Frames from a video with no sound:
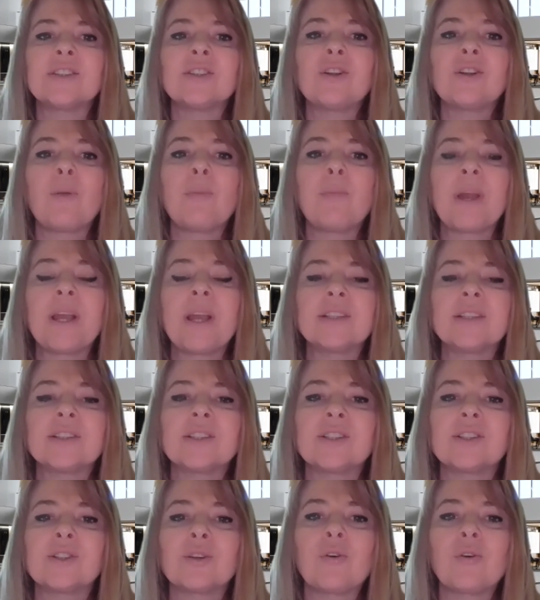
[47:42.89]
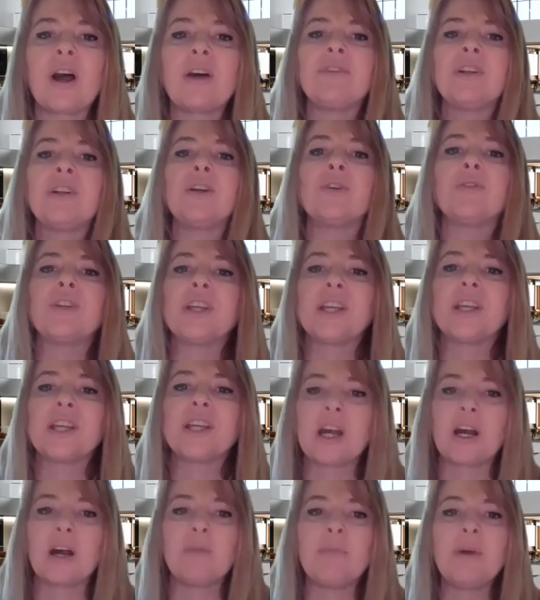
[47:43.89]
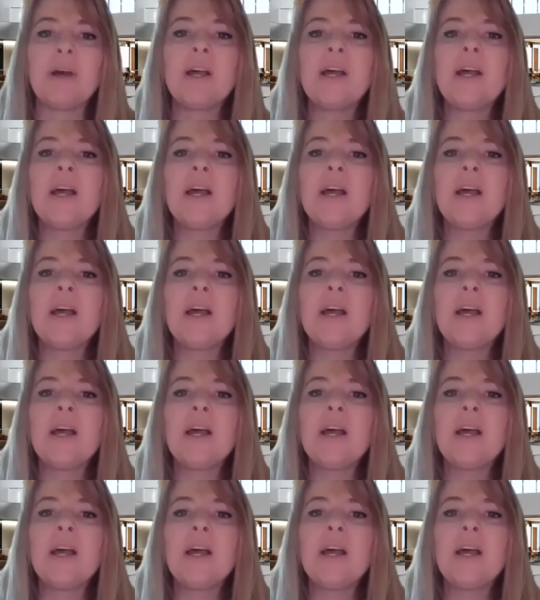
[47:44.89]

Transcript: not based so heavily on income